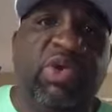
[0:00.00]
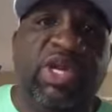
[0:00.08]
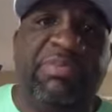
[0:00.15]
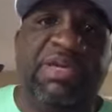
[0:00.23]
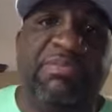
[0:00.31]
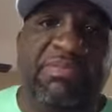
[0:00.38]

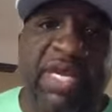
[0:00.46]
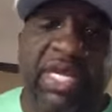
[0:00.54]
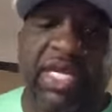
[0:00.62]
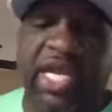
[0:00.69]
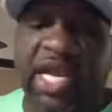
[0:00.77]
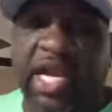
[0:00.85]
to be
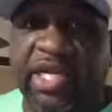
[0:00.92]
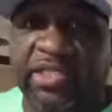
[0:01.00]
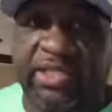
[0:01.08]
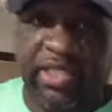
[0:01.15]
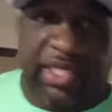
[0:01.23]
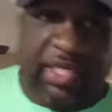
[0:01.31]

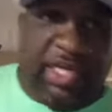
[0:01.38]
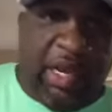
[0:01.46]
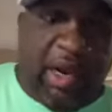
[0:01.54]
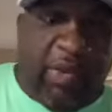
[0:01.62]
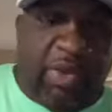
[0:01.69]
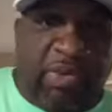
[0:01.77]
millionaires.
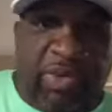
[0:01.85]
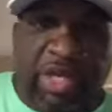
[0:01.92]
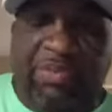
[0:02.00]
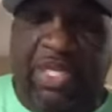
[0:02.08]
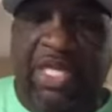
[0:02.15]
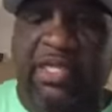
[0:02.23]
We want
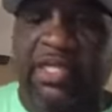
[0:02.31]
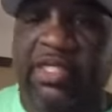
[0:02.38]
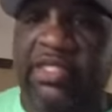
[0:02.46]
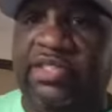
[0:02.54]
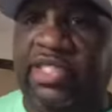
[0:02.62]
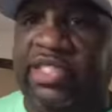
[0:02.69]
to be
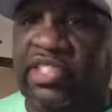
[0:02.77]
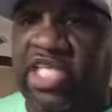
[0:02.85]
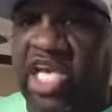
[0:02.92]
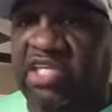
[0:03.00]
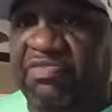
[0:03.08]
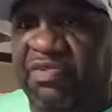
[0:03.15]

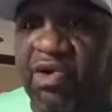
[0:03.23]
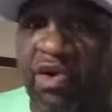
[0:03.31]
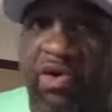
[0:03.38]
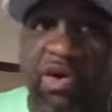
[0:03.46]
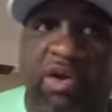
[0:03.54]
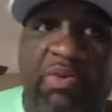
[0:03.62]

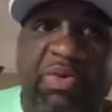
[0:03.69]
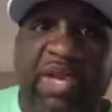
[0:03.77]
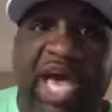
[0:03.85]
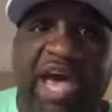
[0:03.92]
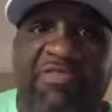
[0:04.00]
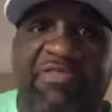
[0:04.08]
successful. We want to
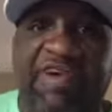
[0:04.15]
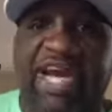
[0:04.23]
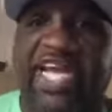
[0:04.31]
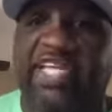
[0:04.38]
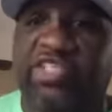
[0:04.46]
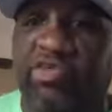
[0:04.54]
have
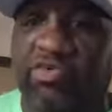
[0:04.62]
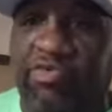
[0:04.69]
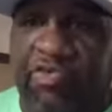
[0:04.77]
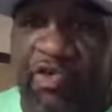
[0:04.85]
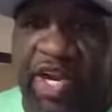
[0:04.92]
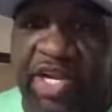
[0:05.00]
financial
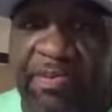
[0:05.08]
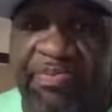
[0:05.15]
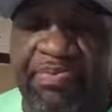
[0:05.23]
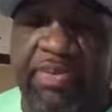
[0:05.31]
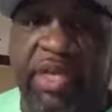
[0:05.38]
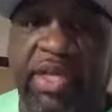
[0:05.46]

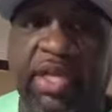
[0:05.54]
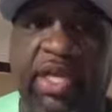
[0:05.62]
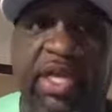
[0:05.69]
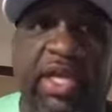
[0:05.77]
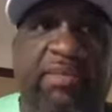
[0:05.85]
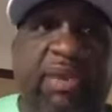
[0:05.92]
freedom,
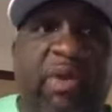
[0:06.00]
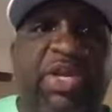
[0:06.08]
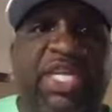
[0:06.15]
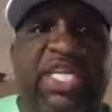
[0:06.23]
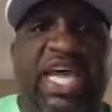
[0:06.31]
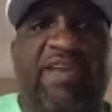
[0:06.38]
but we
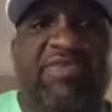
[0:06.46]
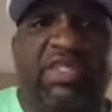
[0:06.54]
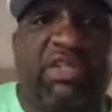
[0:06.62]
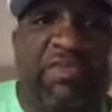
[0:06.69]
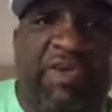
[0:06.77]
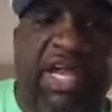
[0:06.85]
never
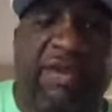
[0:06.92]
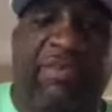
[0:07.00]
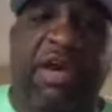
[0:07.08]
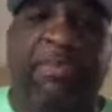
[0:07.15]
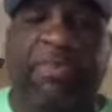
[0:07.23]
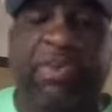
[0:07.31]
develop
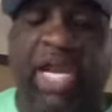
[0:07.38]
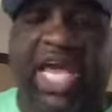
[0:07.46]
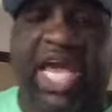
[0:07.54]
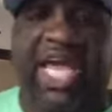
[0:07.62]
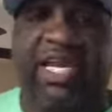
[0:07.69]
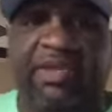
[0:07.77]
a
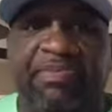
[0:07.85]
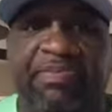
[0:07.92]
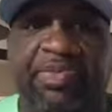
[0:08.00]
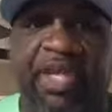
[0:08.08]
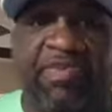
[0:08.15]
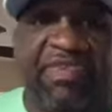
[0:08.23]
plan
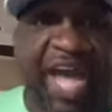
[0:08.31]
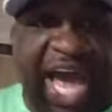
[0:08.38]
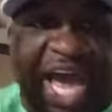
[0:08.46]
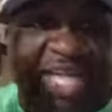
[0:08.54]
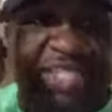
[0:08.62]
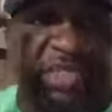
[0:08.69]
of
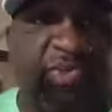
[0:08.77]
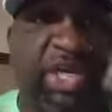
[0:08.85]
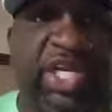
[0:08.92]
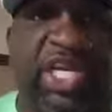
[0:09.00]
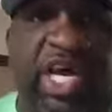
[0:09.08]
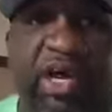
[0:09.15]
action when
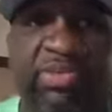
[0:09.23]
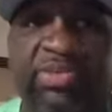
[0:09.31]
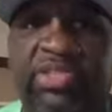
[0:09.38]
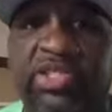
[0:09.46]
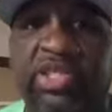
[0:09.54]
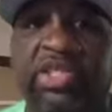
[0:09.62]
it
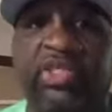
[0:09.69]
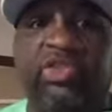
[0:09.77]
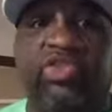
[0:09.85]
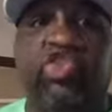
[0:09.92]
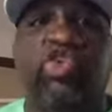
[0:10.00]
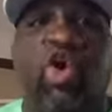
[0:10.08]
comes
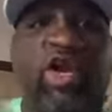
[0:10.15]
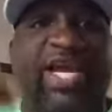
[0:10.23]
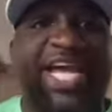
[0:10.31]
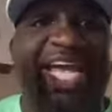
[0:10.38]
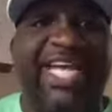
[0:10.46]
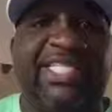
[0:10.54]
to our
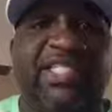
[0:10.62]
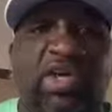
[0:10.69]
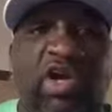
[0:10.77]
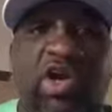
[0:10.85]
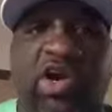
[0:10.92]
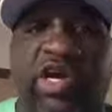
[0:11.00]
heads and
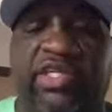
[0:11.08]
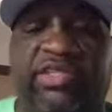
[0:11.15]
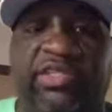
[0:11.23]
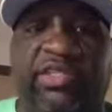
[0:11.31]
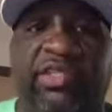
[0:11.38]
our hearts.